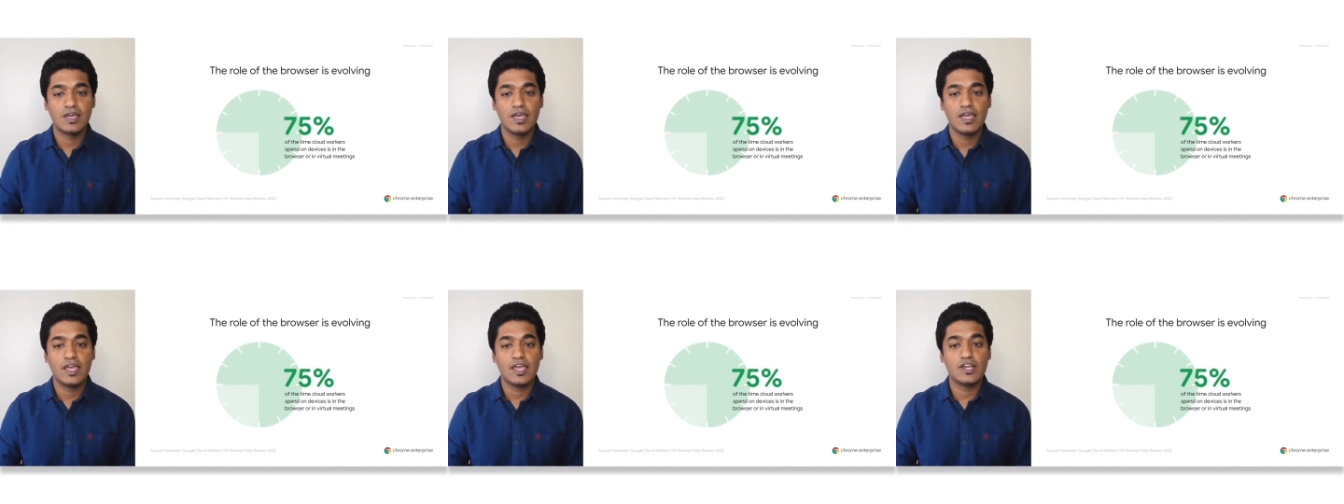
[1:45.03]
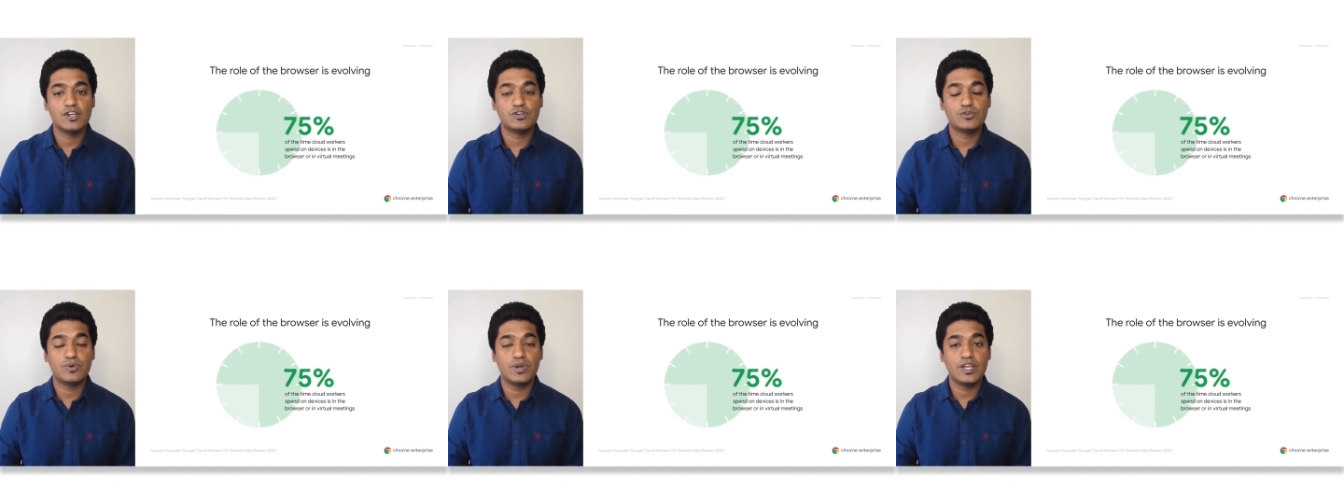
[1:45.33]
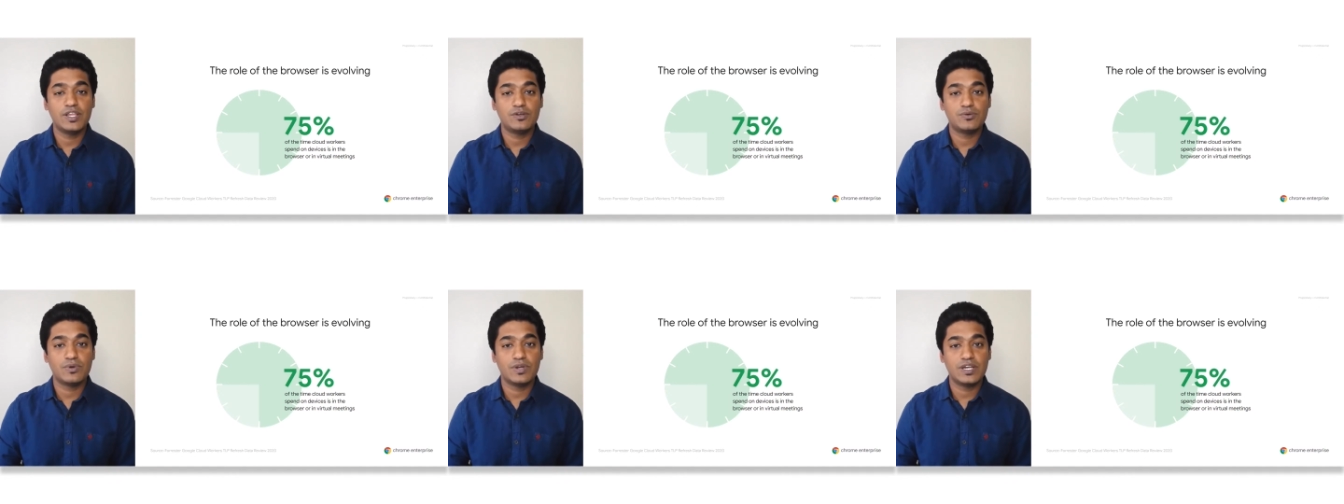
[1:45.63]
In
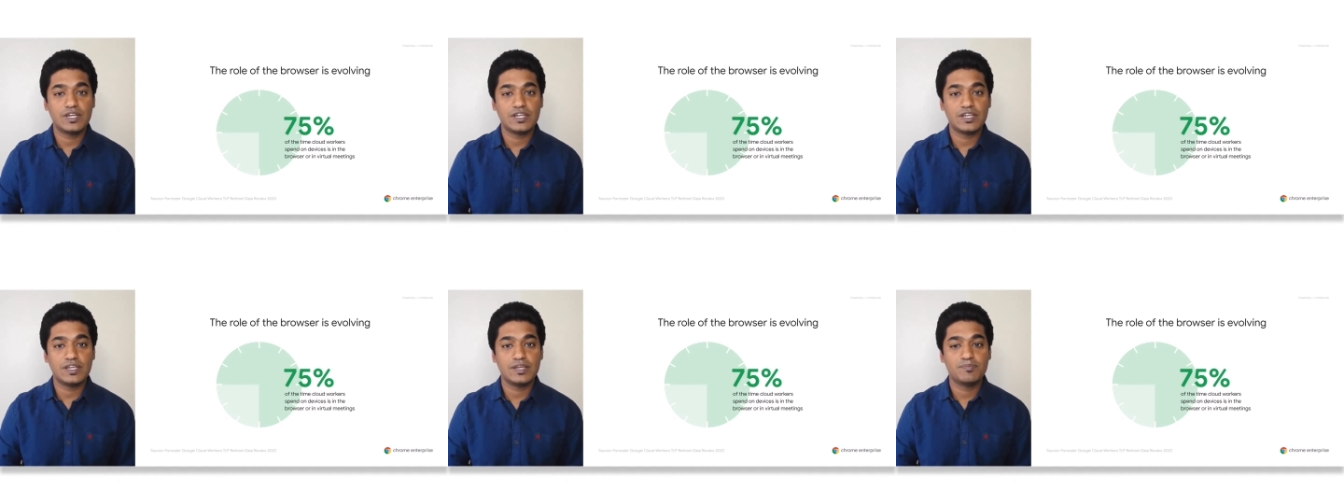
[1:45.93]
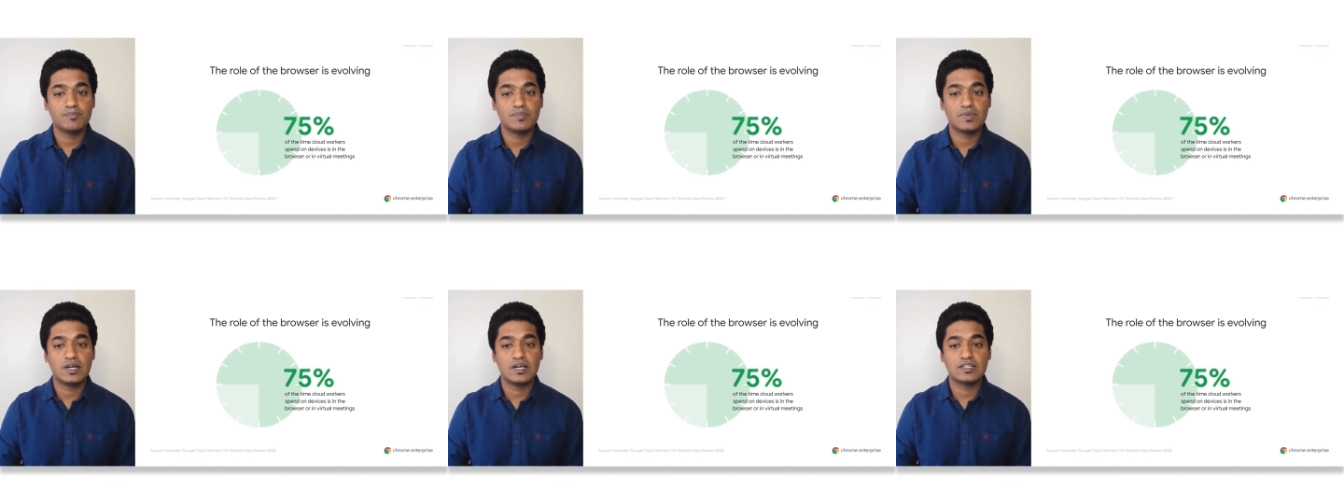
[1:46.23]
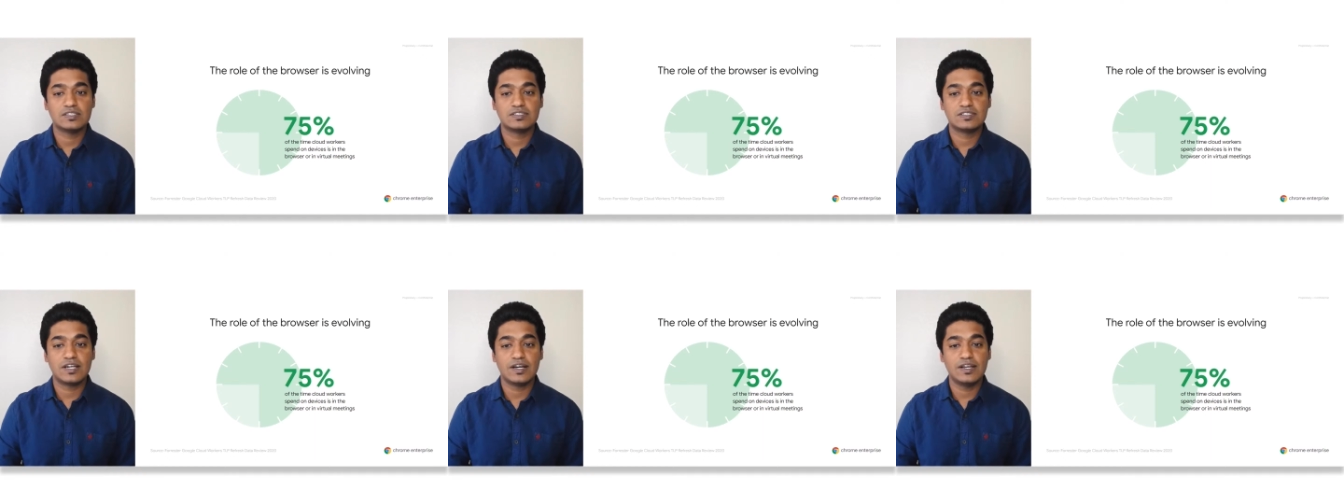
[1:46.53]
2020, a
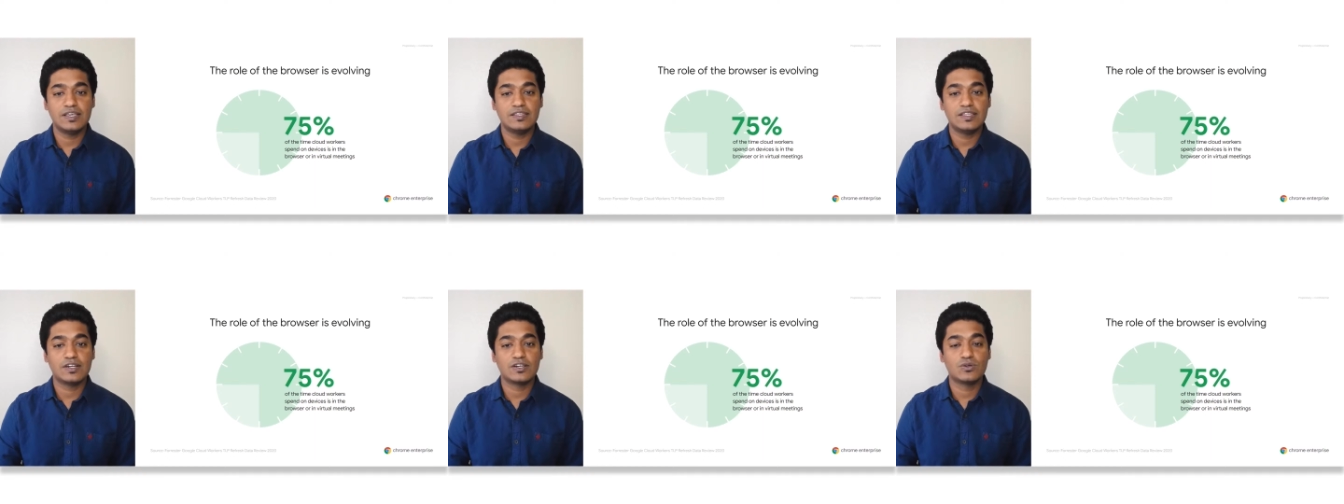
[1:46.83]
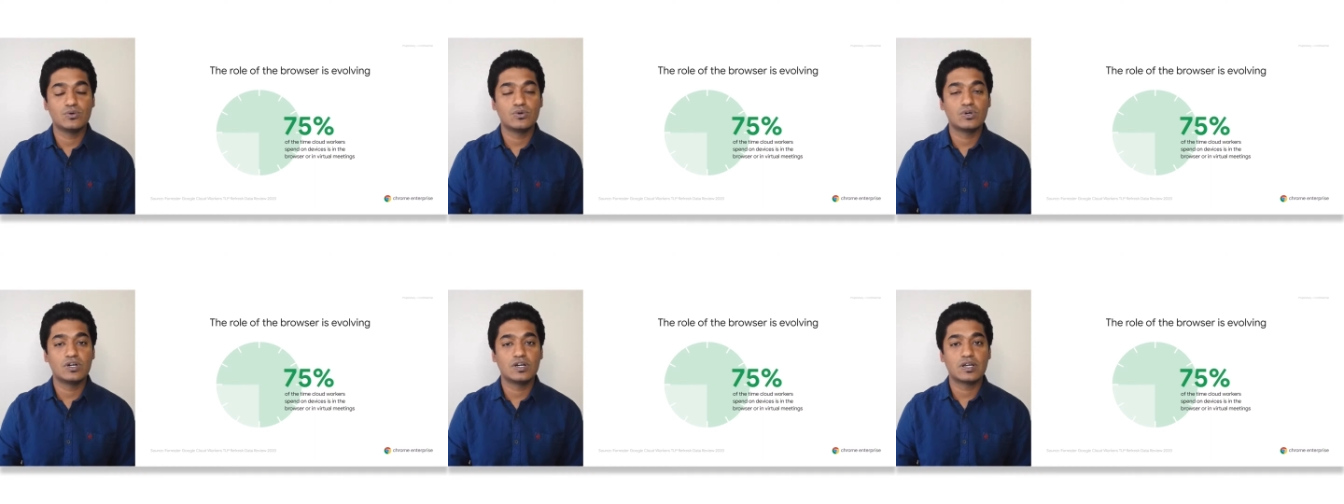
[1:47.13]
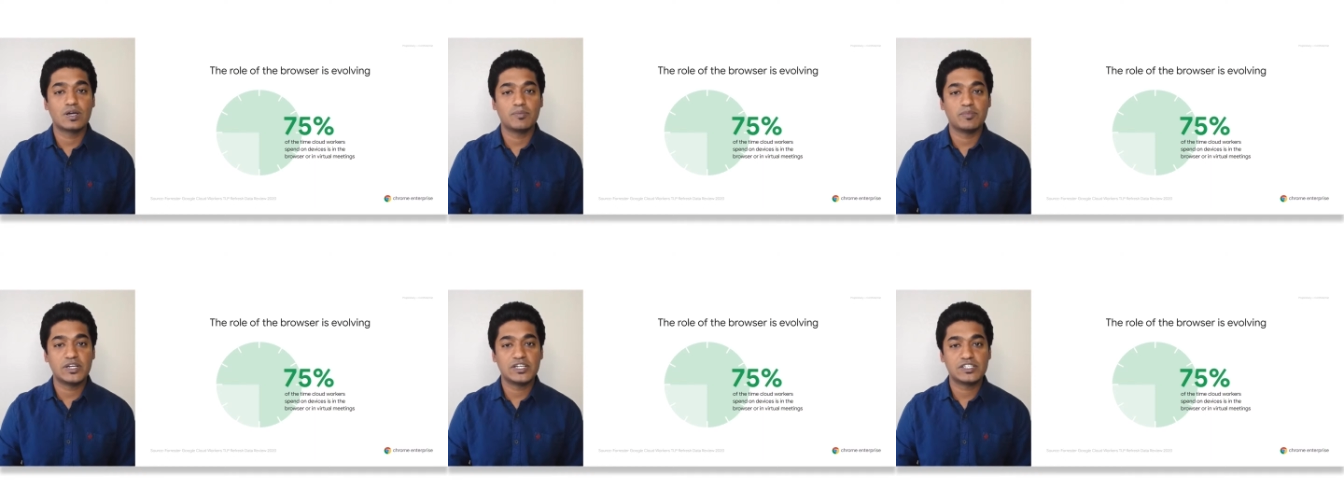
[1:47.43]
study that Google
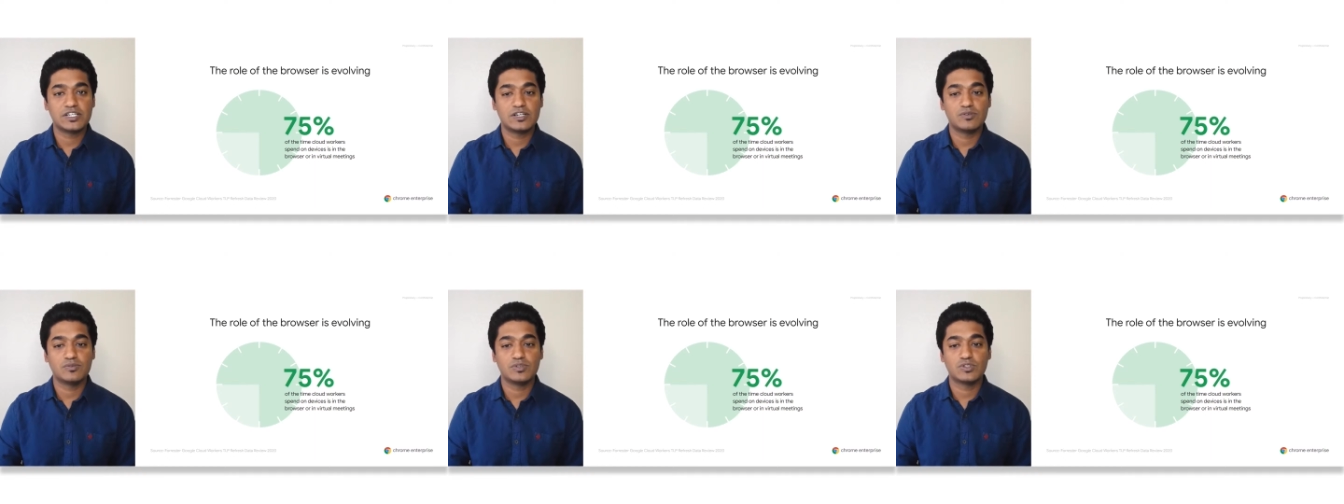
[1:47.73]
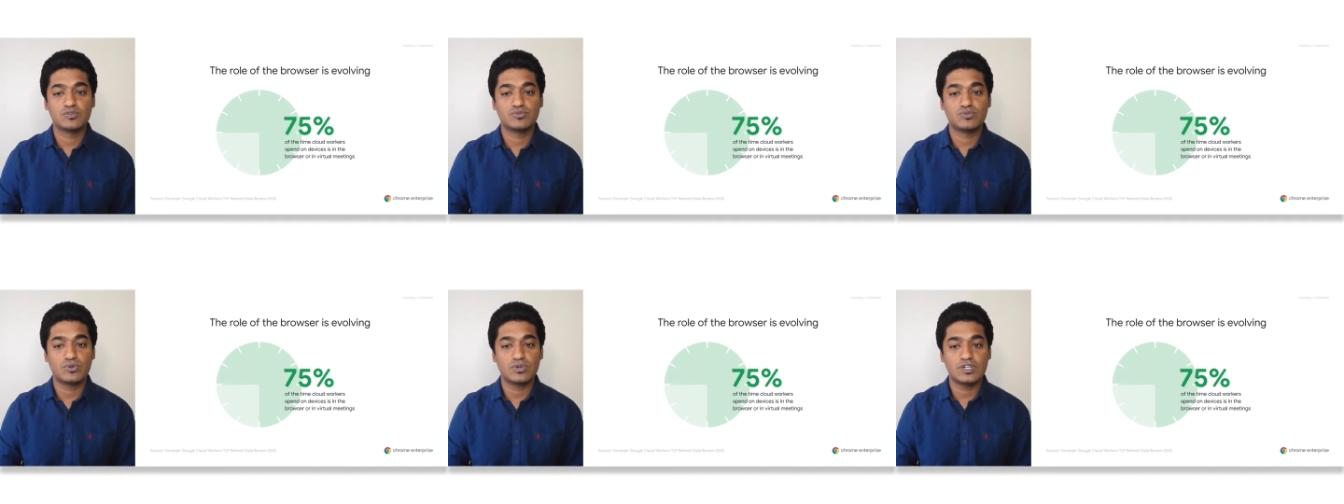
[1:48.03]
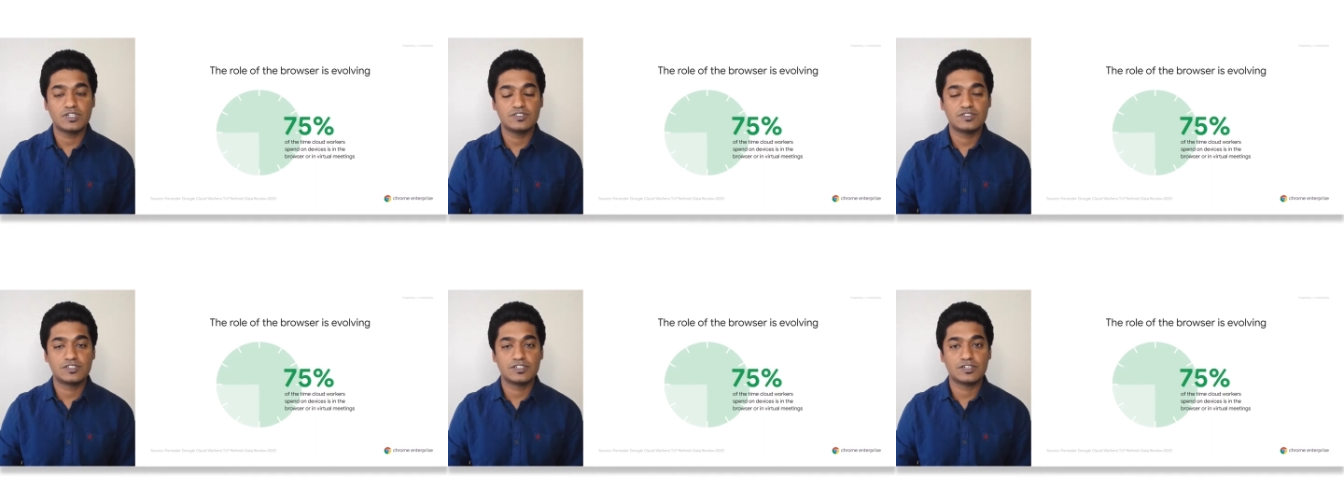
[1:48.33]
commissioned with
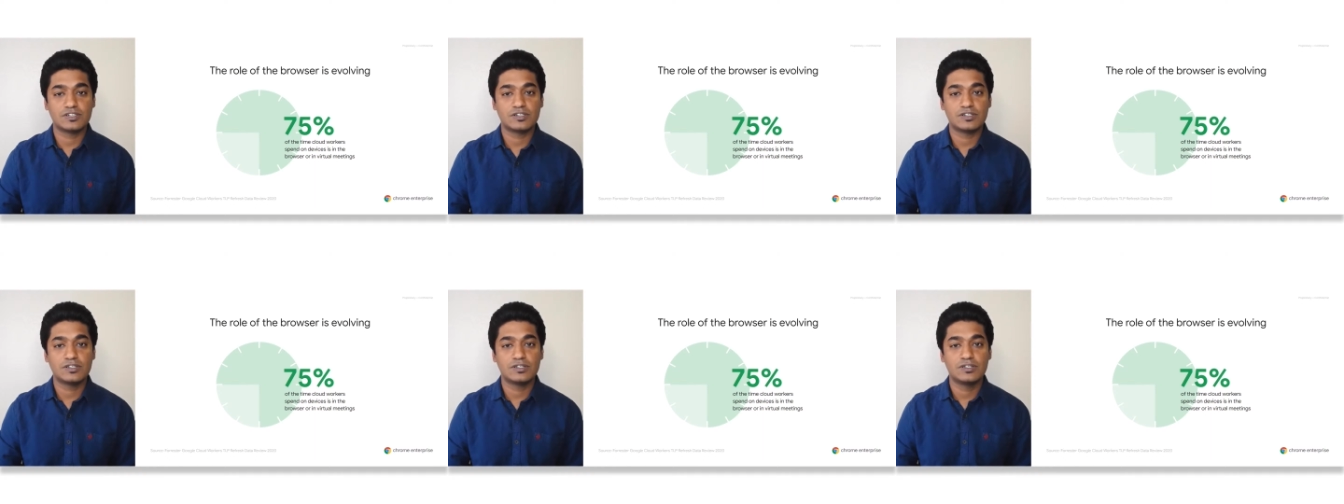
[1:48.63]
Forrester,